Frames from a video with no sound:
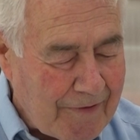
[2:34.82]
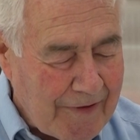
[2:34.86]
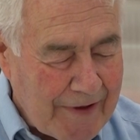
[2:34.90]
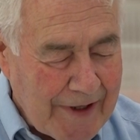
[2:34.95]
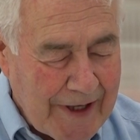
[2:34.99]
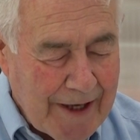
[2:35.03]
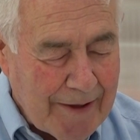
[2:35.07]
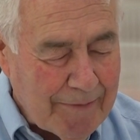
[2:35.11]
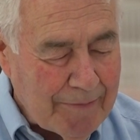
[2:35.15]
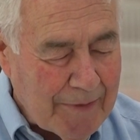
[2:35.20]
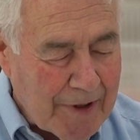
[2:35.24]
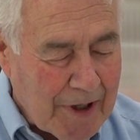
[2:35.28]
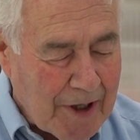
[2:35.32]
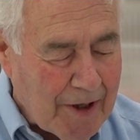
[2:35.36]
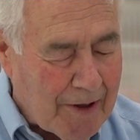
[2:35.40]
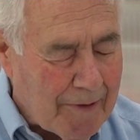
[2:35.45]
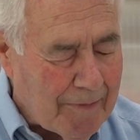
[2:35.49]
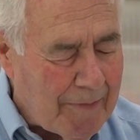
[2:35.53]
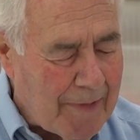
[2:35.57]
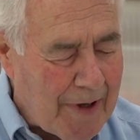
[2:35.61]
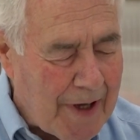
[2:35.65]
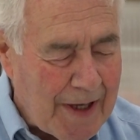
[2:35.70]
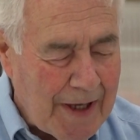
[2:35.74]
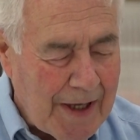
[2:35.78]

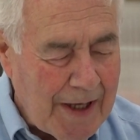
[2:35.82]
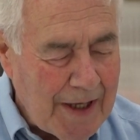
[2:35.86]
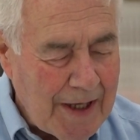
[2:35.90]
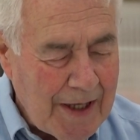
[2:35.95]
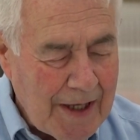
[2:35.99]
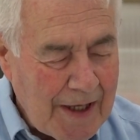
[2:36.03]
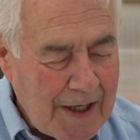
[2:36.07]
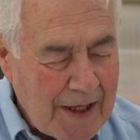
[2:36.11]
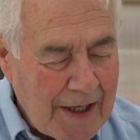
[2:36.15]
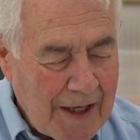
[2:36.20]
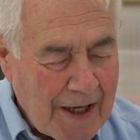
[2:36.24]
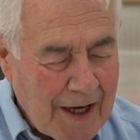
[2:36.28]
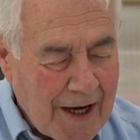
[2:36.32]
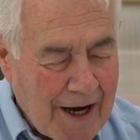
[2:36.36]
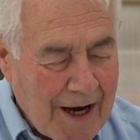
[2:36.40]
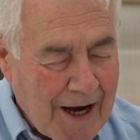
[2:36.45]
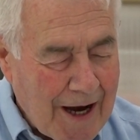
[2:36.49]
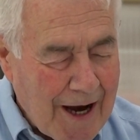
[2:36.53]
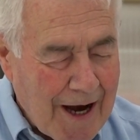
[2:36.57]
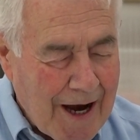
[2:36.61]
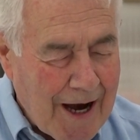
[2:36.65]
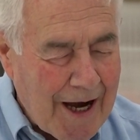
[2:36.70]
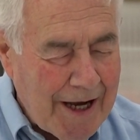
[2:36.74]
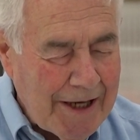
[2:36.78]
Vietnam.
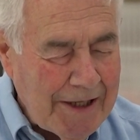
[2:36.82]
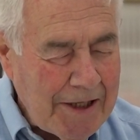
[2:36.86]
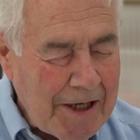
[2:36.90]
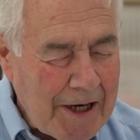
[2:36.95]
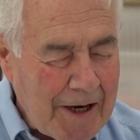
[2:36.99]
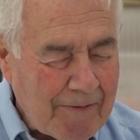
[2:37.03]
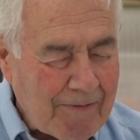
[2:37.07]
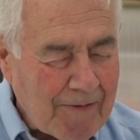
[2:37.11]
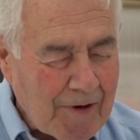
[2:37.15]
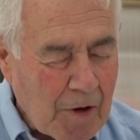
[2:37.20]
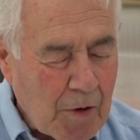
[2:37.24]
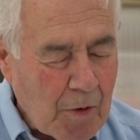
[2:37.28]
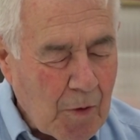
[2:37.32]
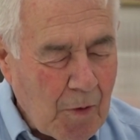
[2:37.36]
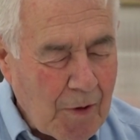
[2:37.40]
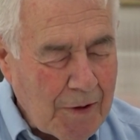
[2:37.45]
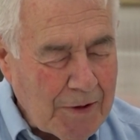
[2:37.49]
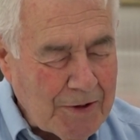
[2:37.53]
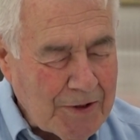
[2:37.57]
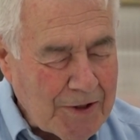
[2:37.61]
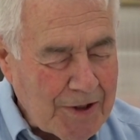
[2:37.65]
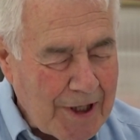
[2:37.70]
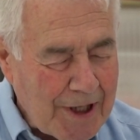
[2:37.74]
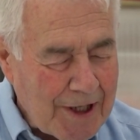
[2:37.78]
Uh, I never
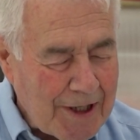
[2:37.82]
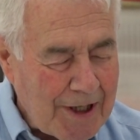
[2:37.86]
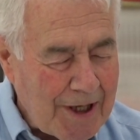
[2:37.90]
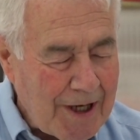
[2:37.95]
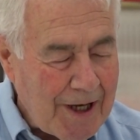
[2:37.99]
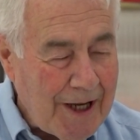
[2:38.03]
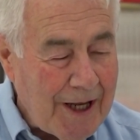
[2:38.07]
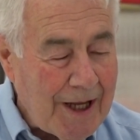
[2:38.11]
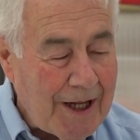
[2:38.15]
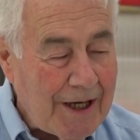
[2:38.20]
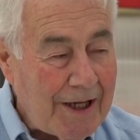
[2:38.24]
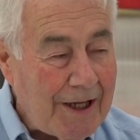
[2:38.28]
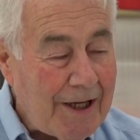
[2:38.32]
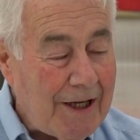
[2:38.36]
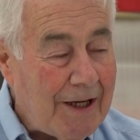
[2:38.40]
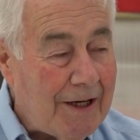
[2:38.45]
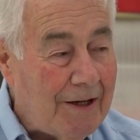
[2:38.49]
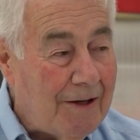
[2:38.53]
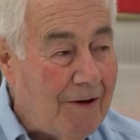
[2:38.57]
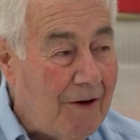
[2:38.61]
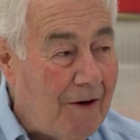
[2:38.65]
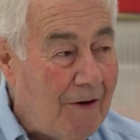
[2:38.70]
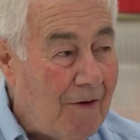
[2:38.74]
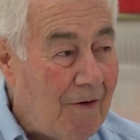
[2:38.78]
was in any
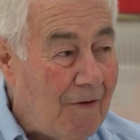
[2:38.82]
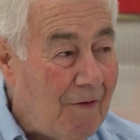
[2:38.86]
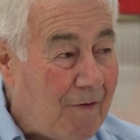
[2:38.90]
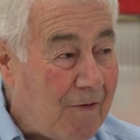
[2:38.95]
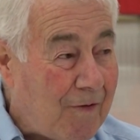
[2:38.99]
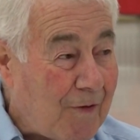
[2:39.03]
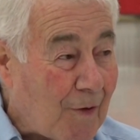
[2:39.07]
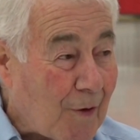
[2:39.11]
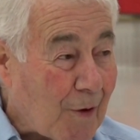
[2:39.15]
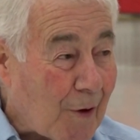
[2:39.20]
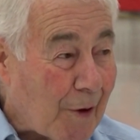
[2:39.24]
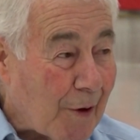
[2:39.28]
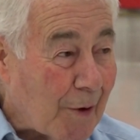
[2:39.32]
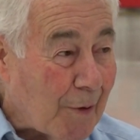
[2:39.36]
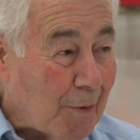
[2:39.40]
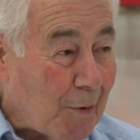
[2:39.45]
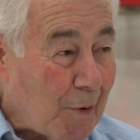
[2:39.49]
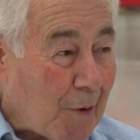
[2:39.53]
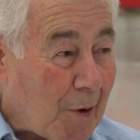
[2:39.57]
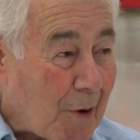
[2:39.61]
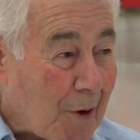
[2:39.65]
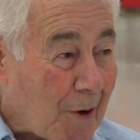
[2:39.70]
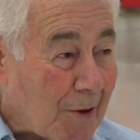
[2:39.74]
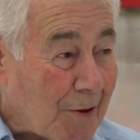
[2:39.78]

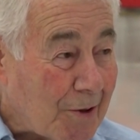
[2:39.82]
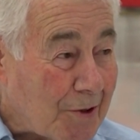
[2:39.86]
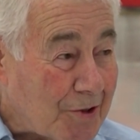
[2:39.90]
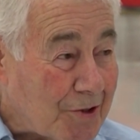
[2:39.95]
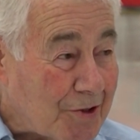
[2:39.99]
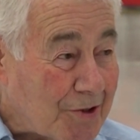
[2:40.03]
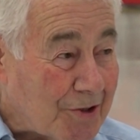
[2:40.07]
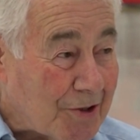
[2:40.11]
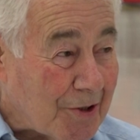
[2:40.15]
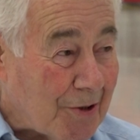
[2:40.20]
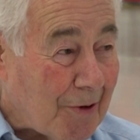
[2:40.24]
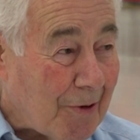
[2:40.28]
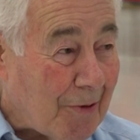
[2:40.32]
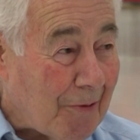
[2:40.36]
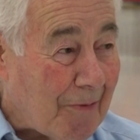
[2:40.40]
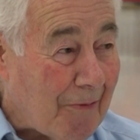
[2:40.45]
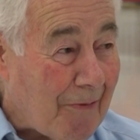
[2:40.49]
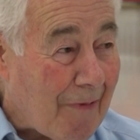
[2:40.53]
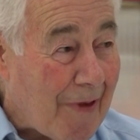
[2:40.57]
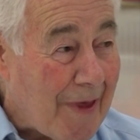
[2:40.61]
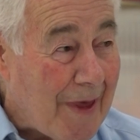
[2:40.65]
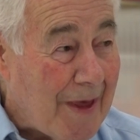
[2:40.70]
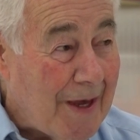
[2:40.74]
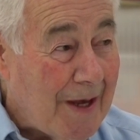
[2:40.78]
foreign wars, so
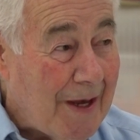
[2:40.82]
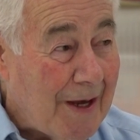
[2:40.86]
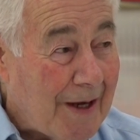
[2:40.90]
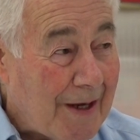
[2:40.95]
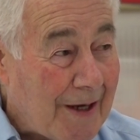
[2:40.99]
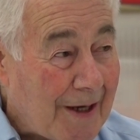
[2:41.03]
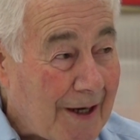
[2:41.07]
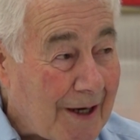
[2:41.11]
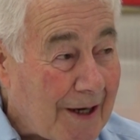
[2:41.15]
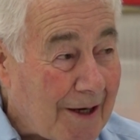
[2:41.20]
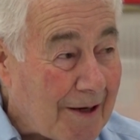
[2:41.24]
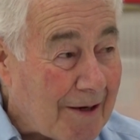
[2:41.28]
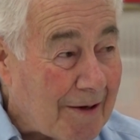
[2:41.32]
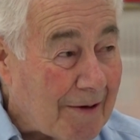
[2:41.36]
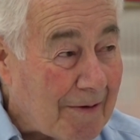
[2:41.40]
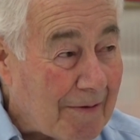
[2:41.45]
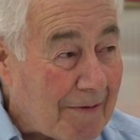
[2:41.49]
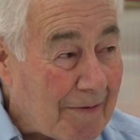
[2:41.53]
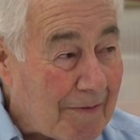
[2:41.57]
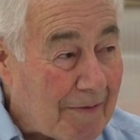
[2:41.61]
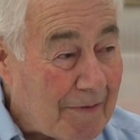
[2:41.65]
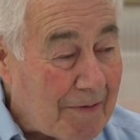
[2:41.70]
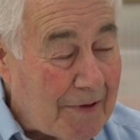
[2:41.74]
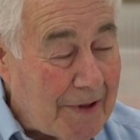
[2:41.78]
uh,
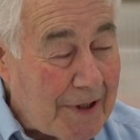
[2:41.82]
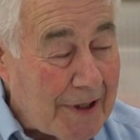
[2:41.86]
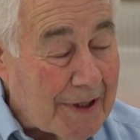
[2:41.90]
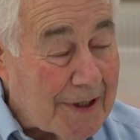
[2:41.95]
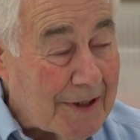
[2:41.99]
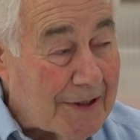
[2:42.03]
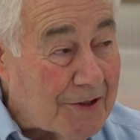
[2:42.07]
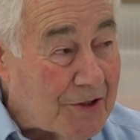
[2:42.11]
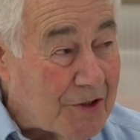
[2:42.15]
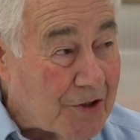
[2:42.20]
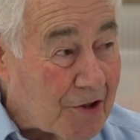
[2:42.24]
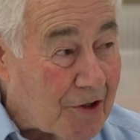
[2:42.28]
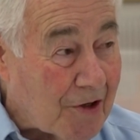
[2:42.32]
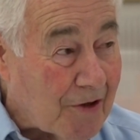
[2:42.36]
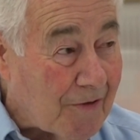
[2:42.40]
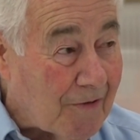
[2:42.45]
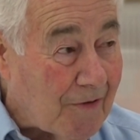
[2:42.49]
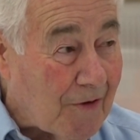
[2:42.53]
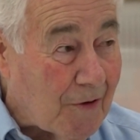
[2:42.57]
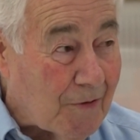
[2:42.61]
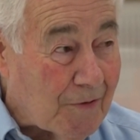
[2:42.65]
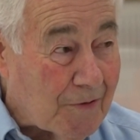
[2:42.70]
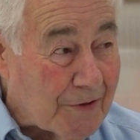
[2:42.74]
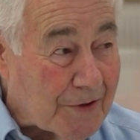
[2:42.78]
didn't
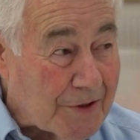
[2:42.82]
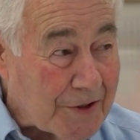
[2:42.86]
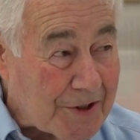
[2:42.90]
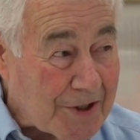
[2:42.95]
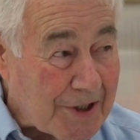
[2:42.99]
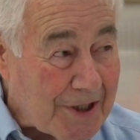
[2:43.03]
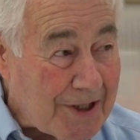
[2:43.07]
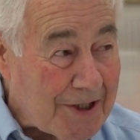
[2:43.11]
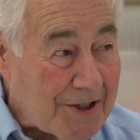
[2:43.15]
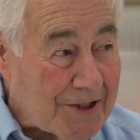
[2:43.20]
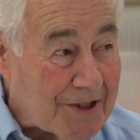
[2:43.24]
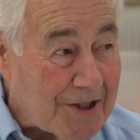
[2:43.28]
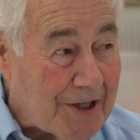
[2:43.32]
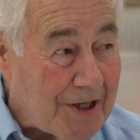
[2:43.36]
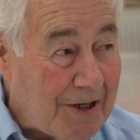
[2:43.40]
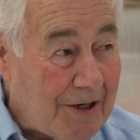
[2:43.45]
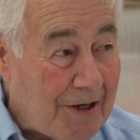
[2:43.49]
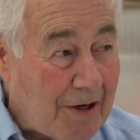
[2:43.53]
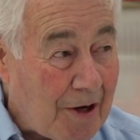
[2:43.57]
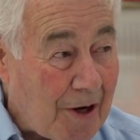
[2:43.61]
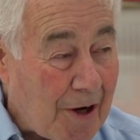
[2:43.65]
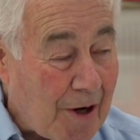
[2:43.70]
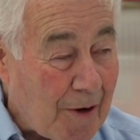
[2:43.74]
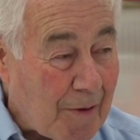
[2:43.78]
serve overseas.
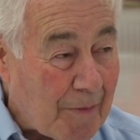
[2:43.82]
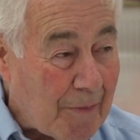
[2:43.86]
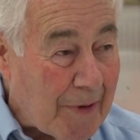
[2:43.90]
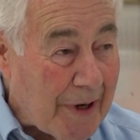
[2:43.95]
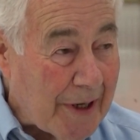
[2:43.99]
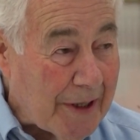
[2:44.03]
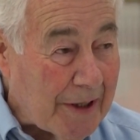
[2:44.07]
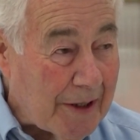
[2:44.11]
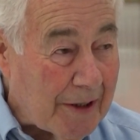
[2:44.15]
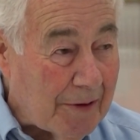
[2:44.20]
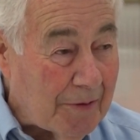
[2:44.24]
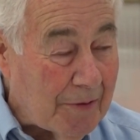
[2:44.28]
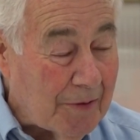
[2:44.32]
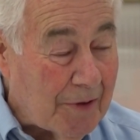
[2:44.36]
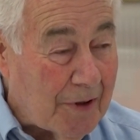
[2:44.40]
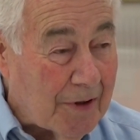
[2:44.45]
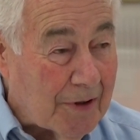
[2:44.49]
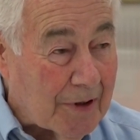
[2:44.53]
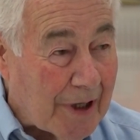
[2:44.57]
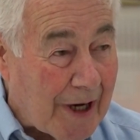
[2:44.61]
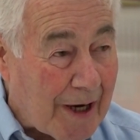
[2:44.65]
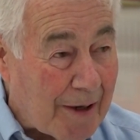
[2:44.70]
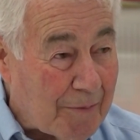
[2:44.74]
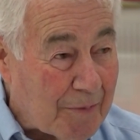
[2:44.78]
All oh my
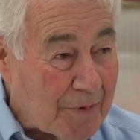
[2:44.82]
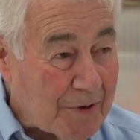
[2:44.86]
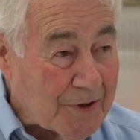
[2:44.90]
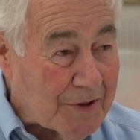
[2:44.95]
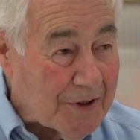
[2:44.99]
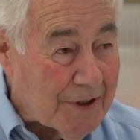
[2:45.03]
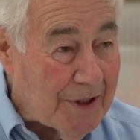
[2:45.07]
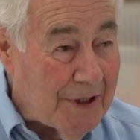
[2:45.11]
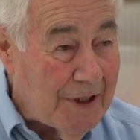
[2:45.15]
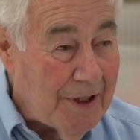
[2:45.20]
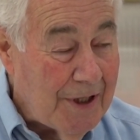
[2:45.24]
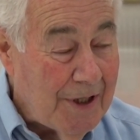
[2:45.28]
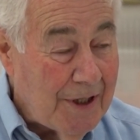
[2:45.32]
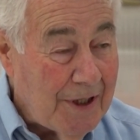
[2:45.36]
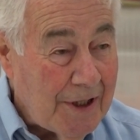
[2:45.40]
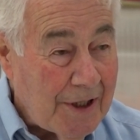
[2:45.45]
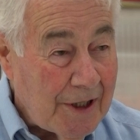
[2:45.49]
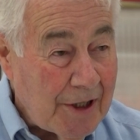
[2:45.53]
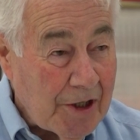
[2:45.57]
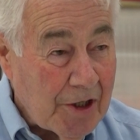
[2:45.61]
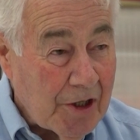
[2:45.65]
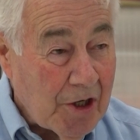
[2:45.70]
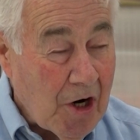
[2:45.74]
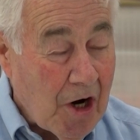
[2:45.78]
time was
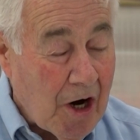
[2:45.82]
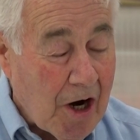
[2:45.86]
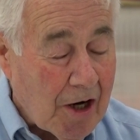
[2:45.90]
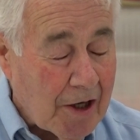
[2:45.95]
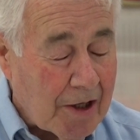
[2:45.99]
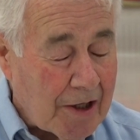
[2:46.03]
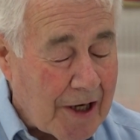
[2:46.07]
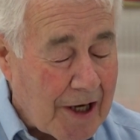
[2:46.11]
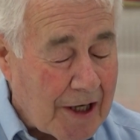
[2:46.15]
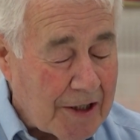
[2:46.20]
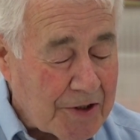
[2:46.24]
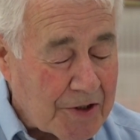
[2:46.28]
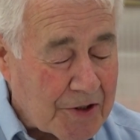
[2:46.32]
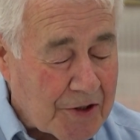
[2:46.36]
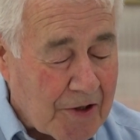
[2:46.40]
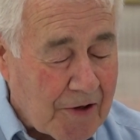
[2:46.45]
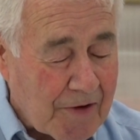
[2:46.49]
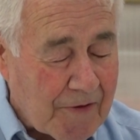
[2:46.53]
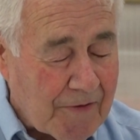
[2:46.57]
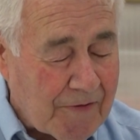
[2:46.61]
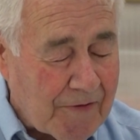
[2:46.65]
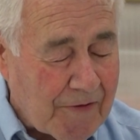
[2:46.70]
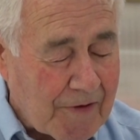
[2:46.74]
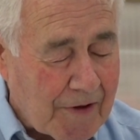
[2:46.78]
in the Guard, and I
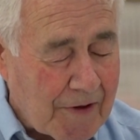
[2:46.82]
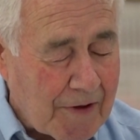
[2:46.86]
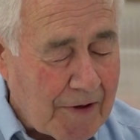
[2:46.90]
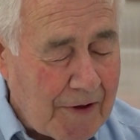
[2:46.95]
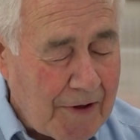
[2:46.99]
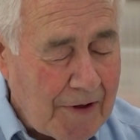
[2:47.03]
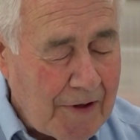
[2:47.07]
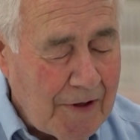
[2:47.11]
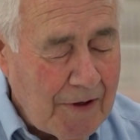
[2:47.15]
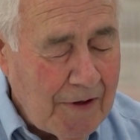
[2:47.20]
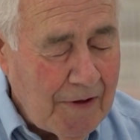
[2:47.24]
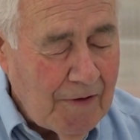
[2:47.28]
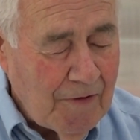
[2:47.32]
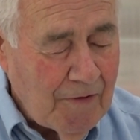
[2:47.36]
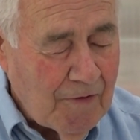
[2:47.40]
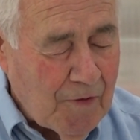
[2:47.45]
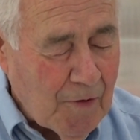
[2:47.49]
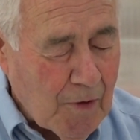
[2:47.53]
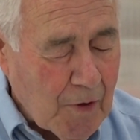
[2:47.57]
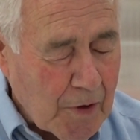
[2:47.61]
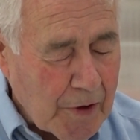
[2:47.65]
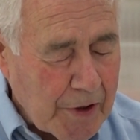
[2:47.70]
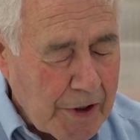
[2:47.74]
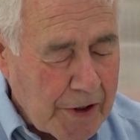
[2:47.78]
served for
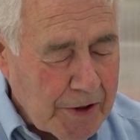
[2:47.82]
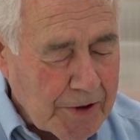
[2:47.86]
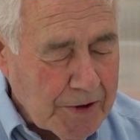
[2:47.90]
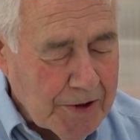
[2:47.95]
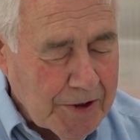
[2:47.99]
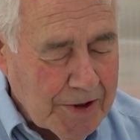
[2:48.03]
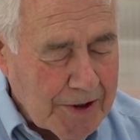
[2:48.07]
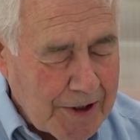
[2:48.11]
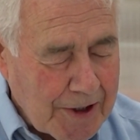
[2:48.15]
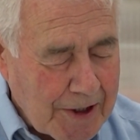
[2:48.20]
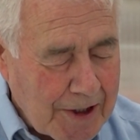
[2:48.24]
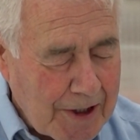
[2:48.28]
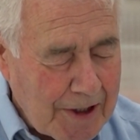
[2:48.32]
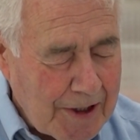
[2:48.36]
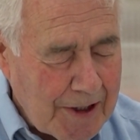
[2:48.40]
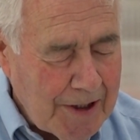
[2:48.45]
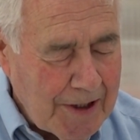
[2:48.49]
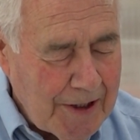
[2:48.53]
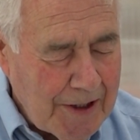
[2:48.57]
four years in the